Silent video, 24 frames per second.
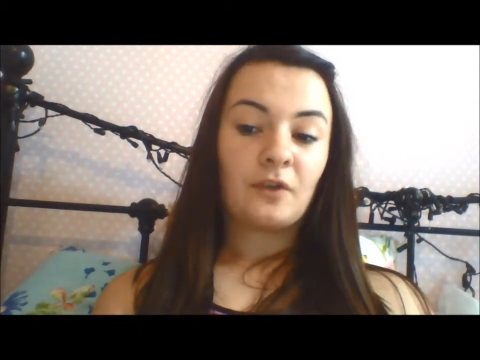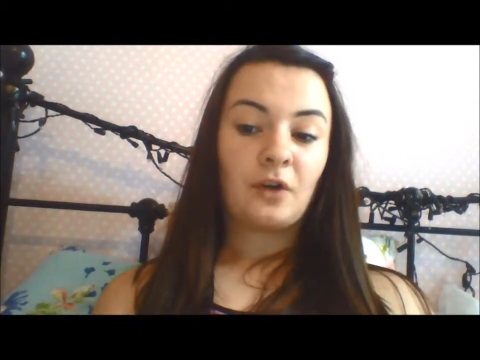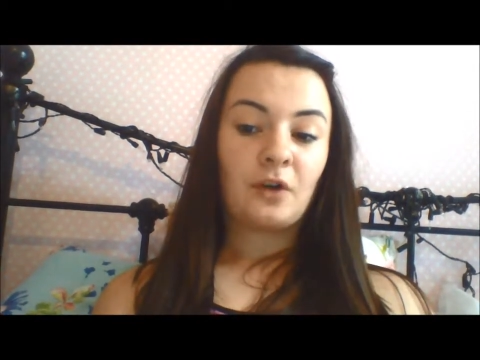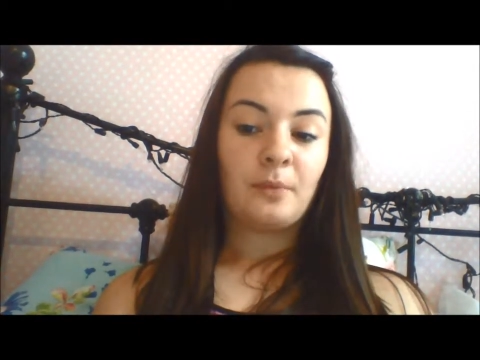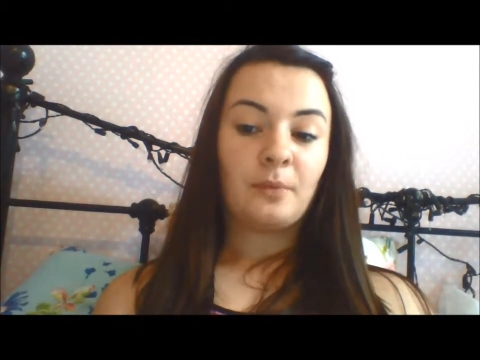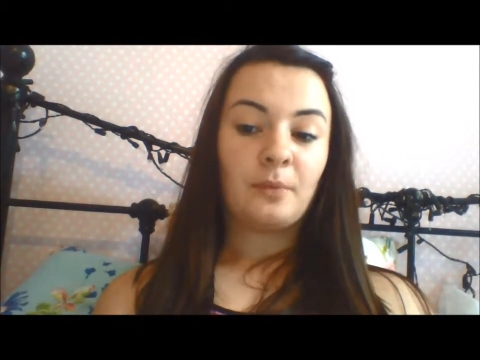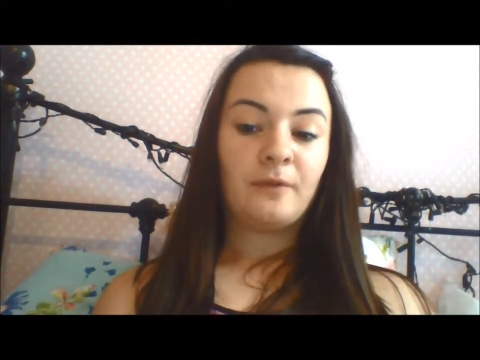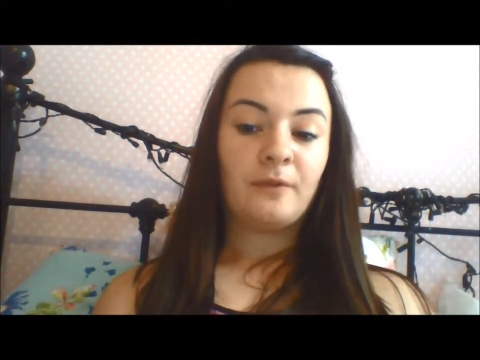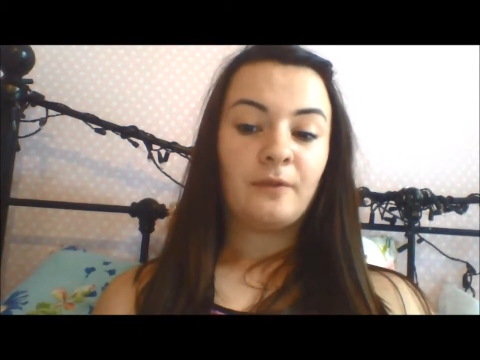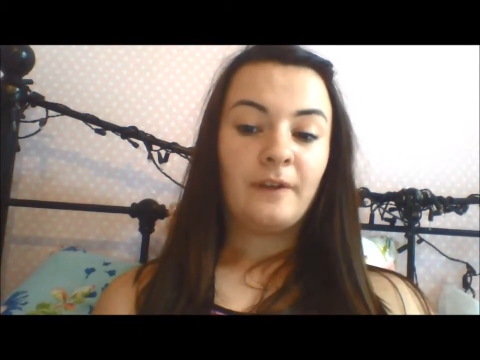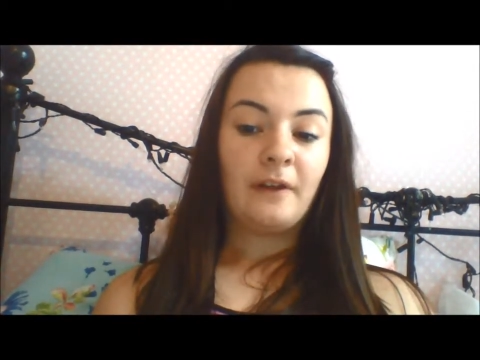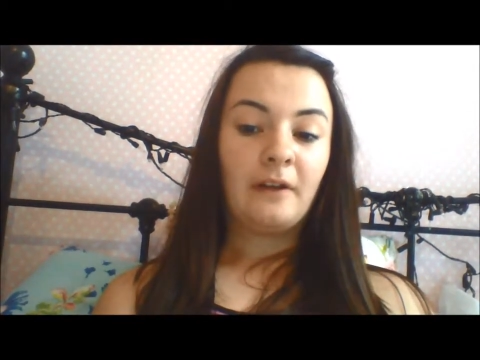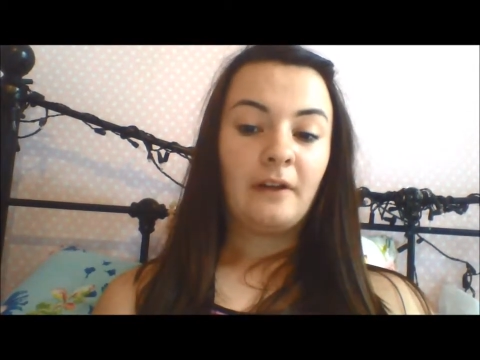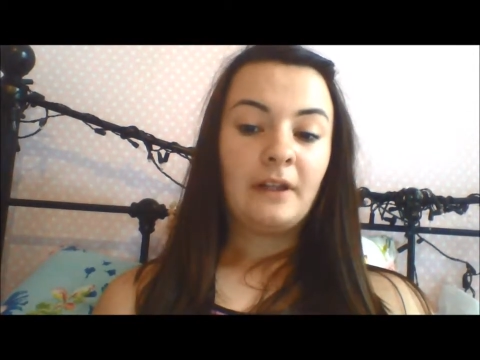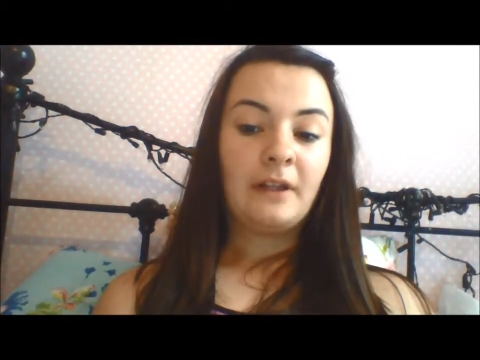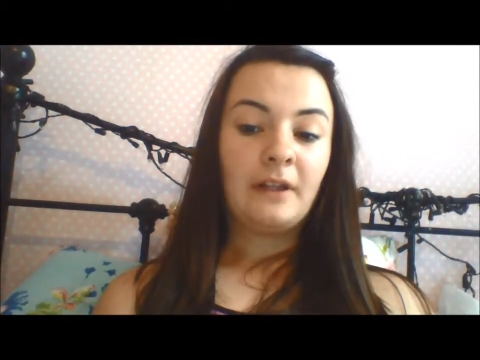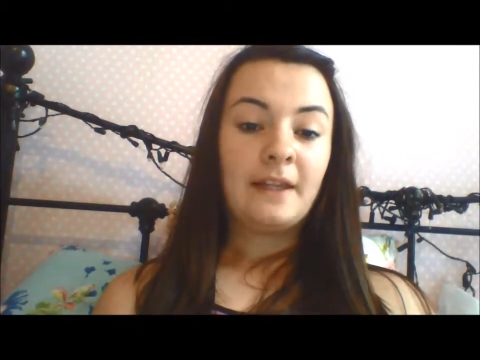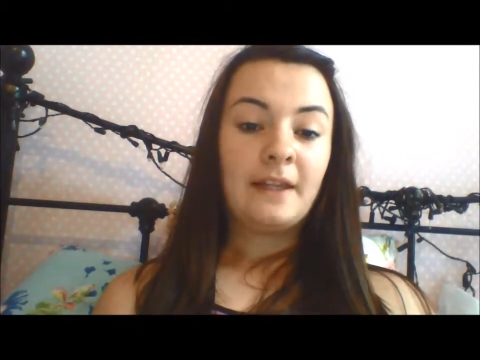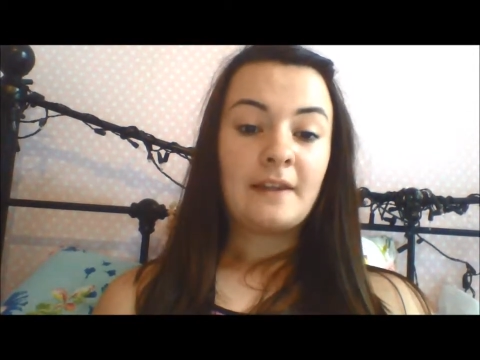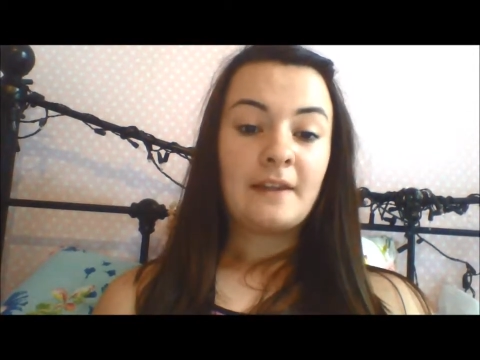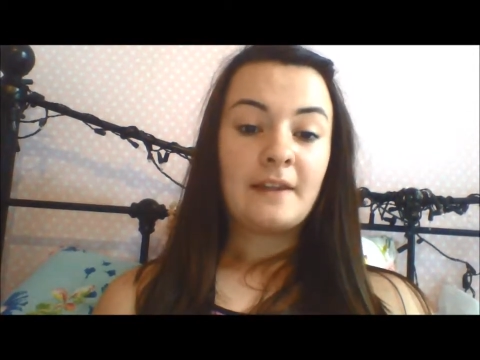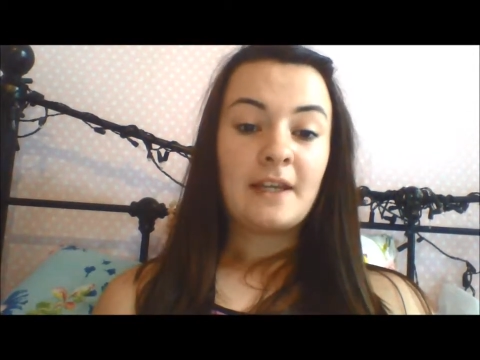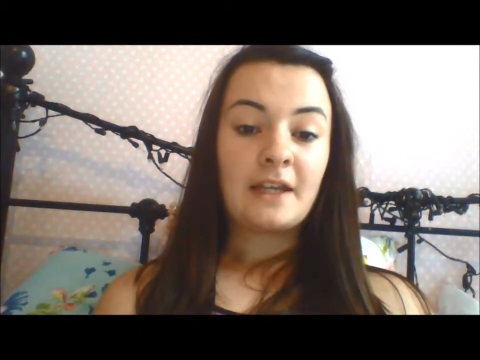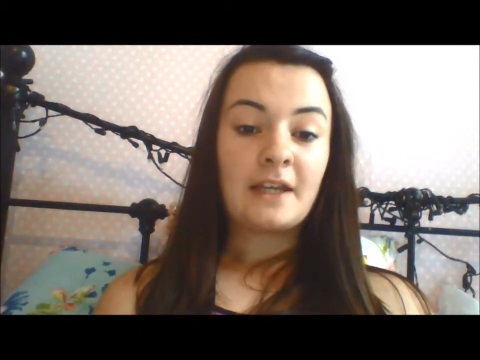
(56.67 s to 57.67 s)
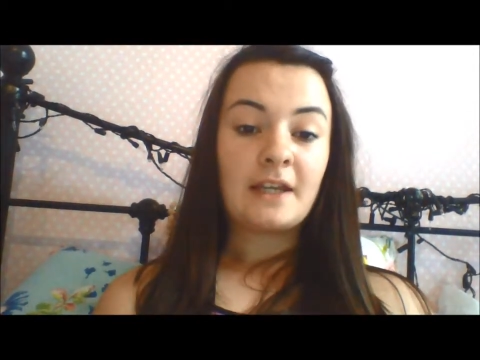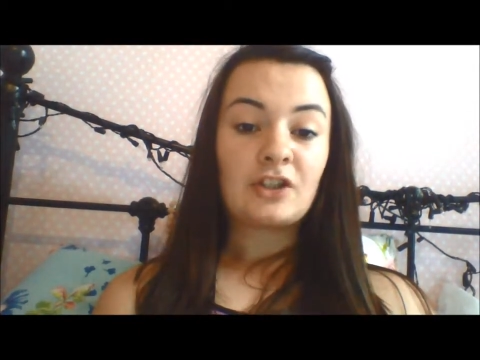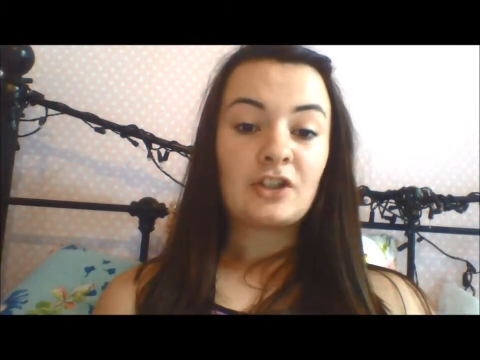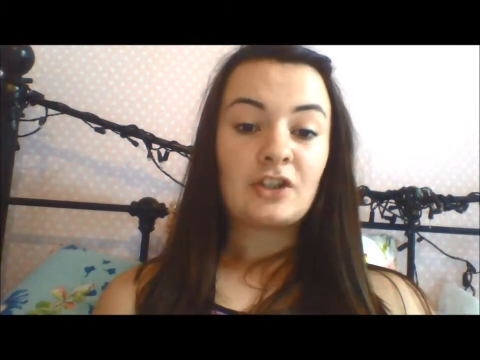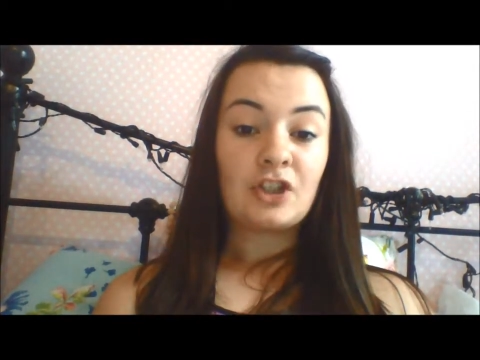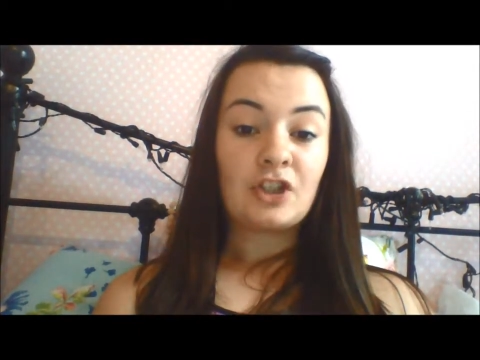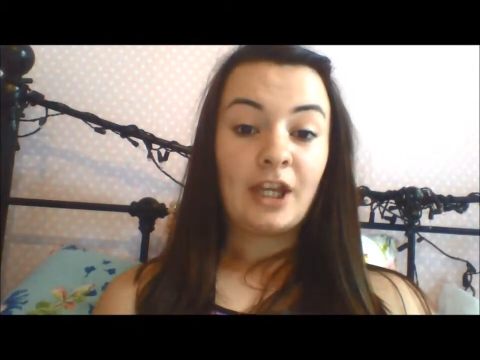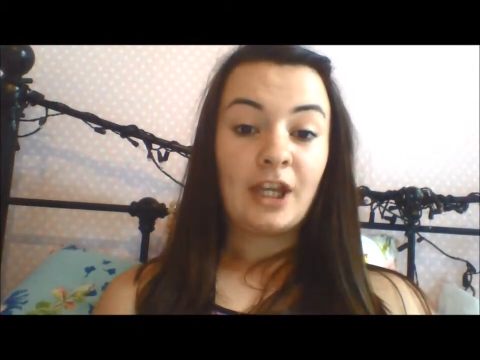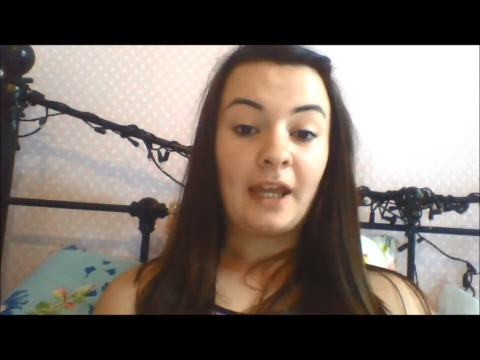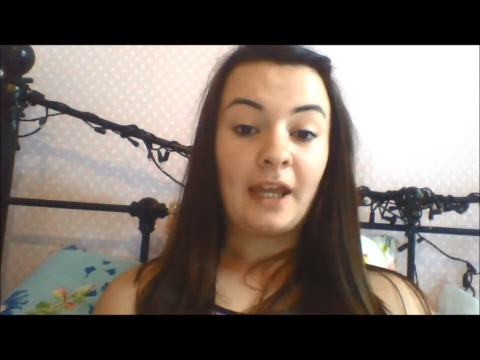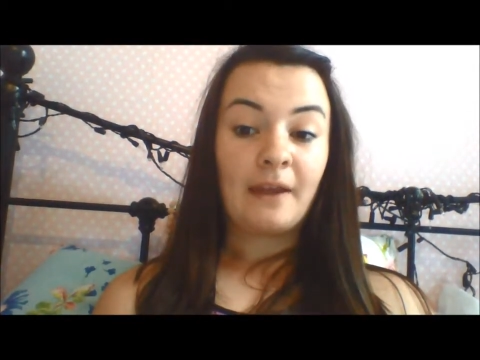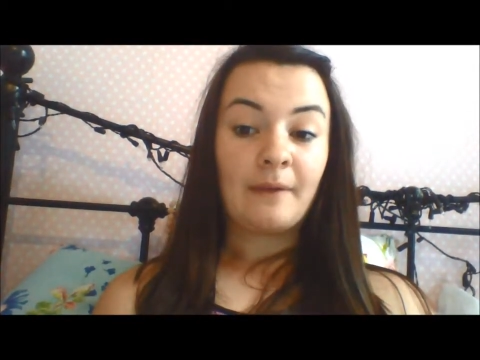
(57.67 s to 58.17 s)
CoppaFeel in the
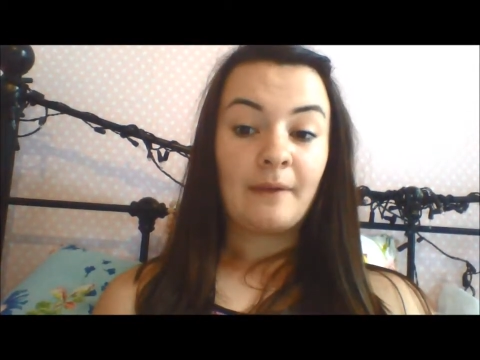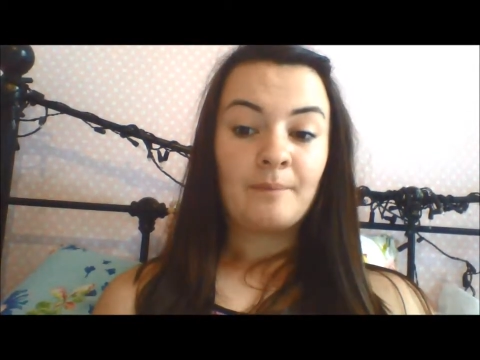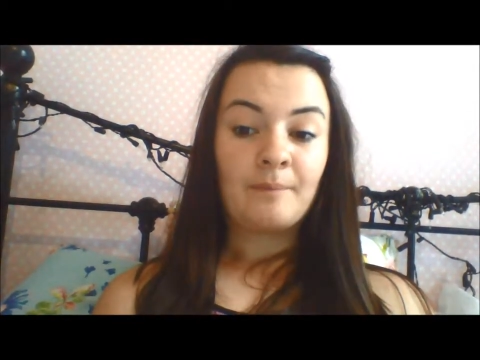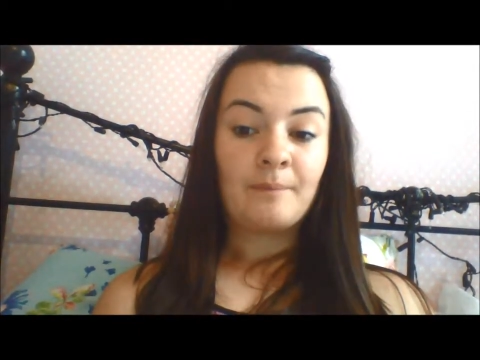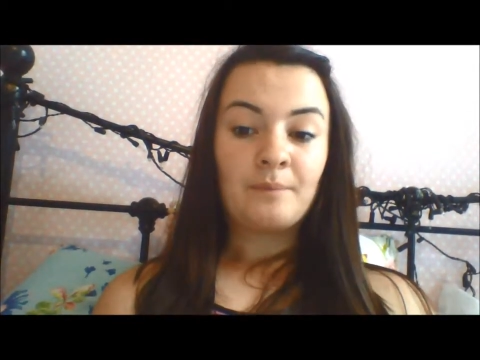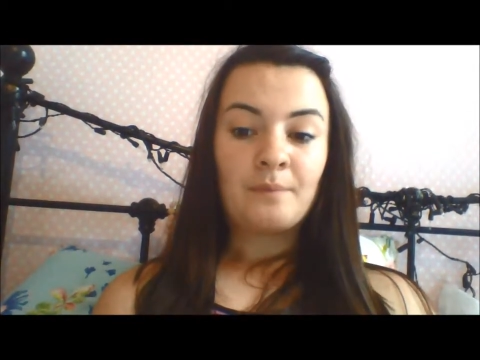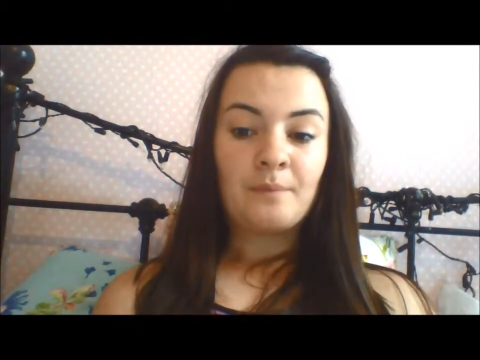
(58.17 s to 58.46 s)
next year.